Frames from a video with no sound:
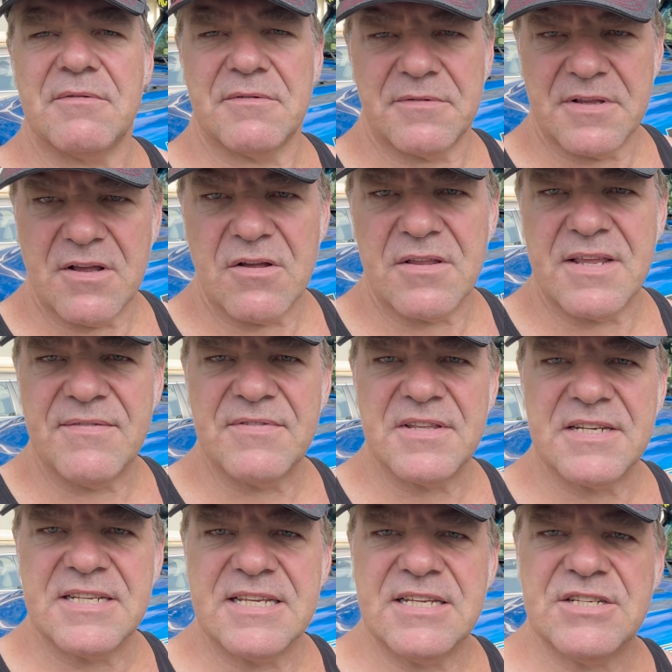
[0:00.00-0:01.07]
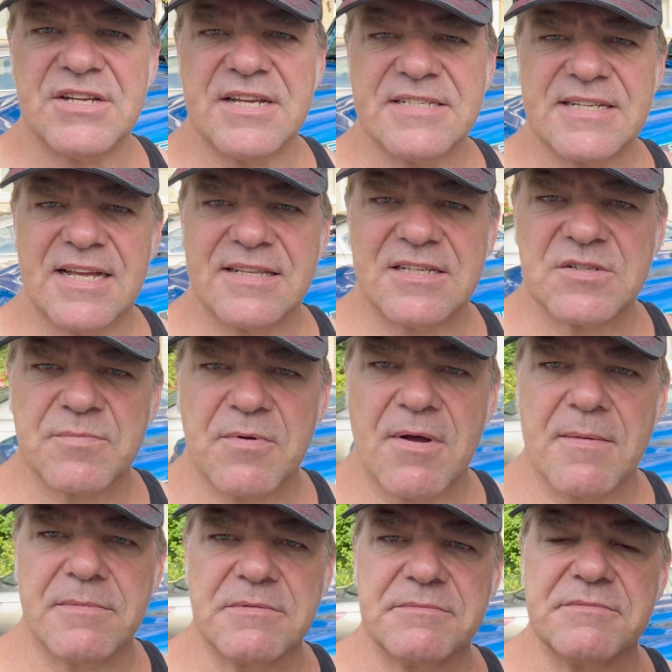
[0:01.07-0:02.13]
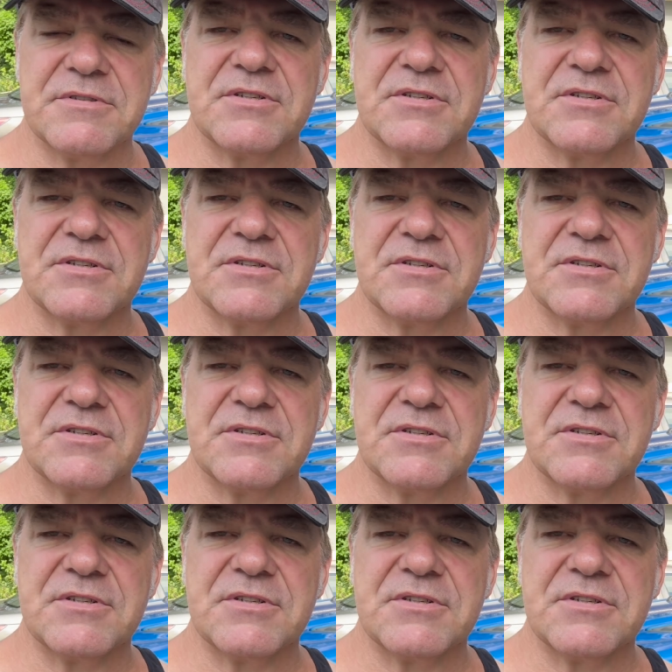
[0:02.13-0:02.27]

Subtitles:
Even the TJs had this problem.